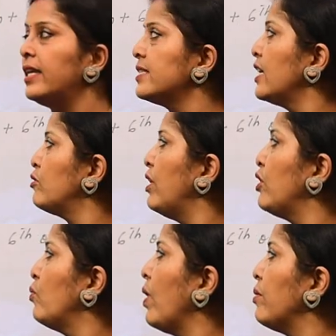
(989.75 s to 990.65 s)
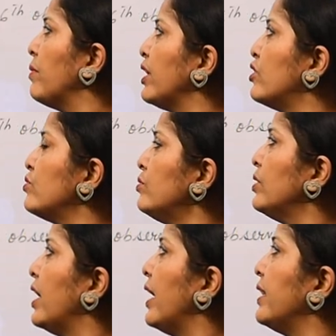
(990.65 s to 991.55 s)
is equal to 1 by 2
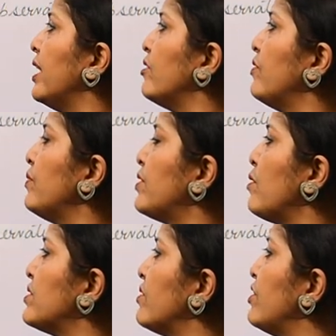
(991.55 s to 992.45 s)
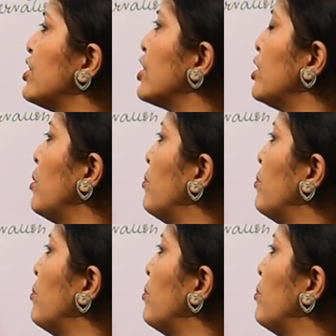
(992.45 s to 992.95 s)
and then 5th observation